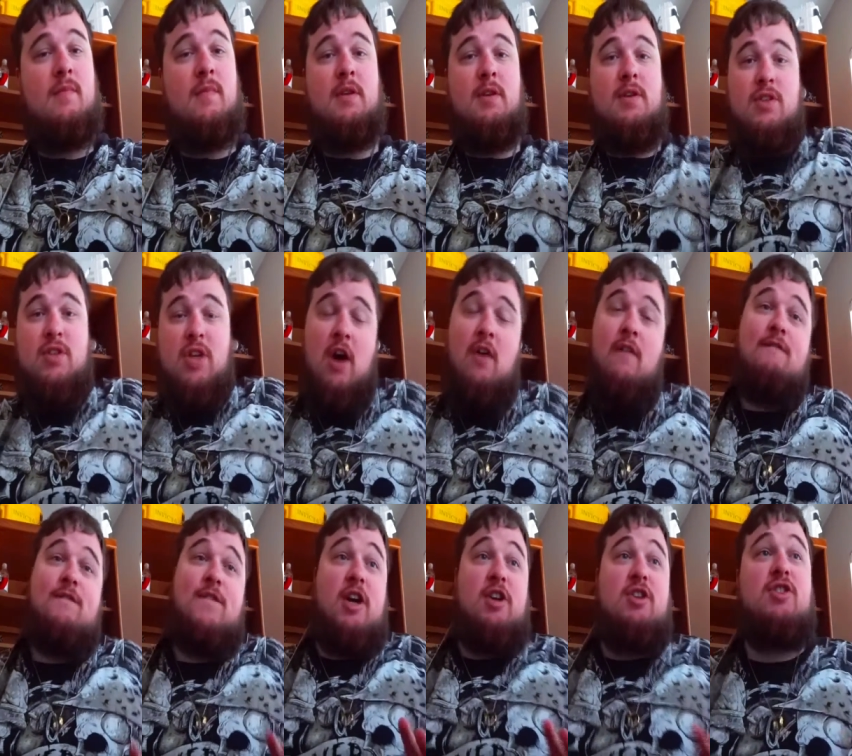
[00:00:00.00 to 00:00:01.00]
So,
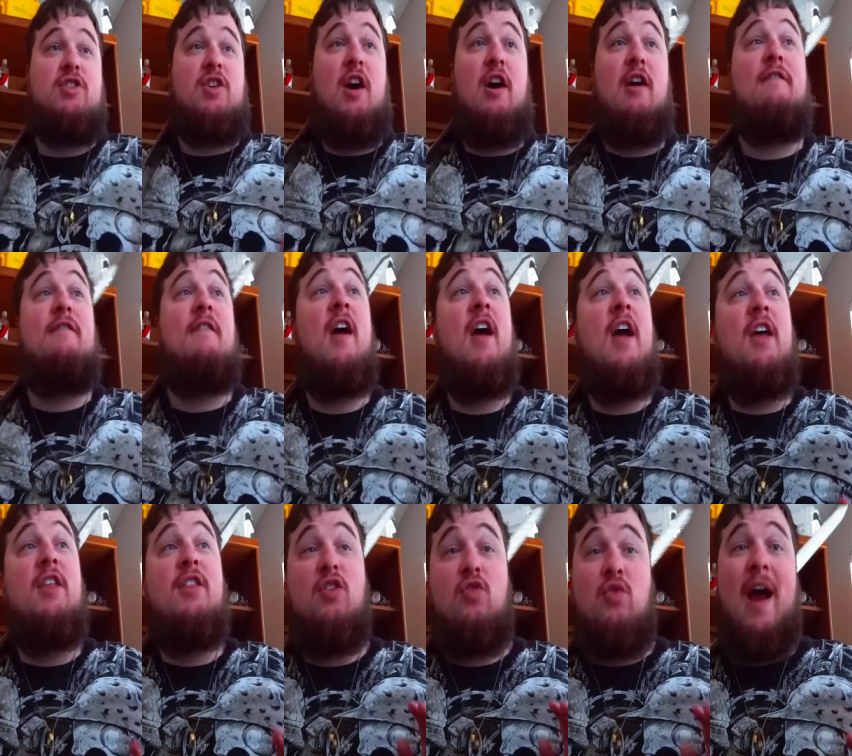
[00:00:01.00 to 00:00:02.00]
first off,
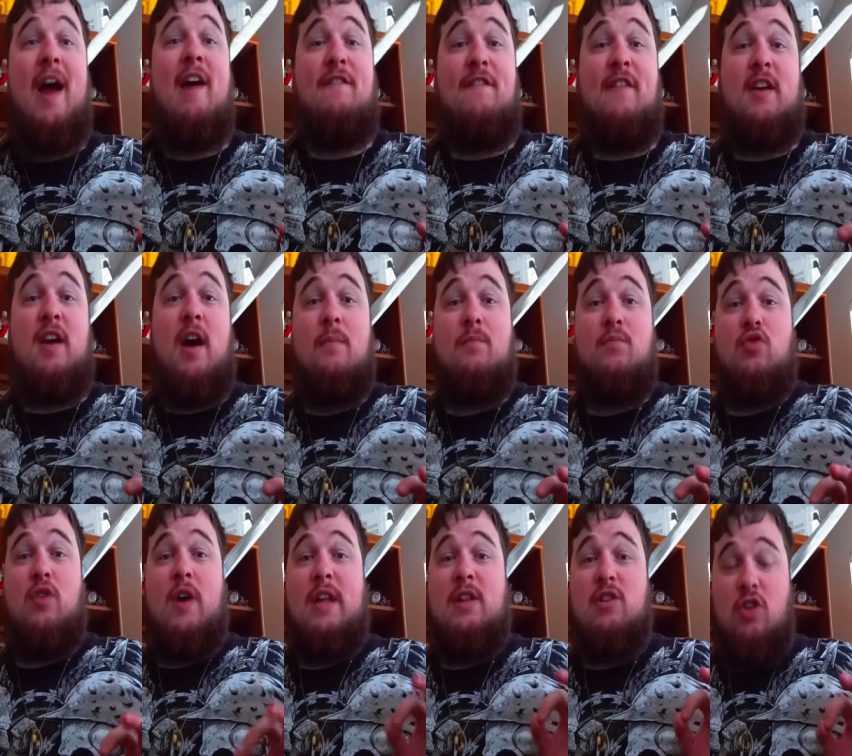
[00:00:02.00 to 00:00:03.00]
the graphic
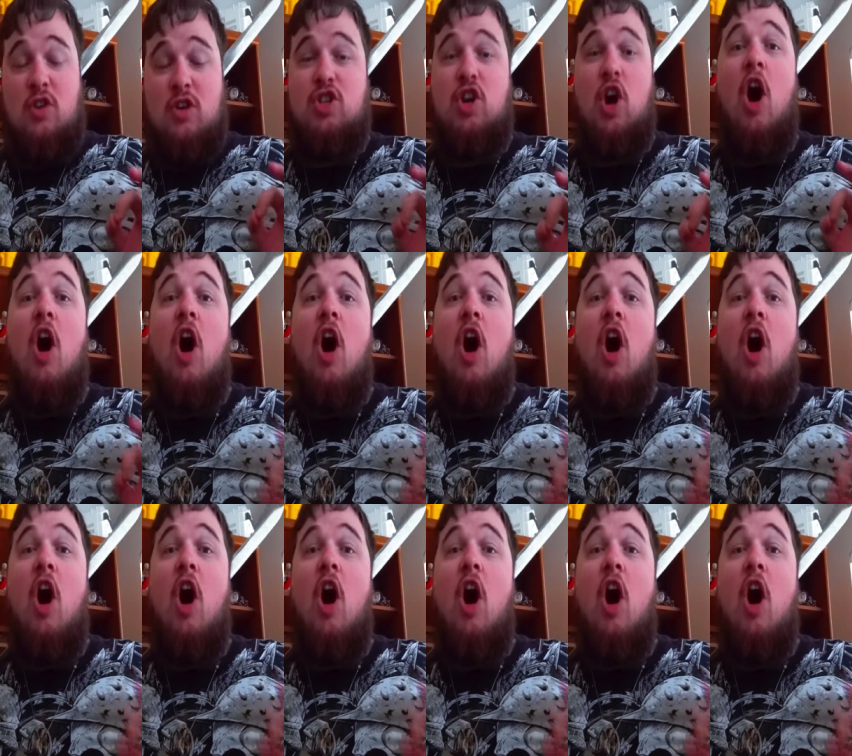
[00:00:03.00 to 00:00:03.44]
upgrade looks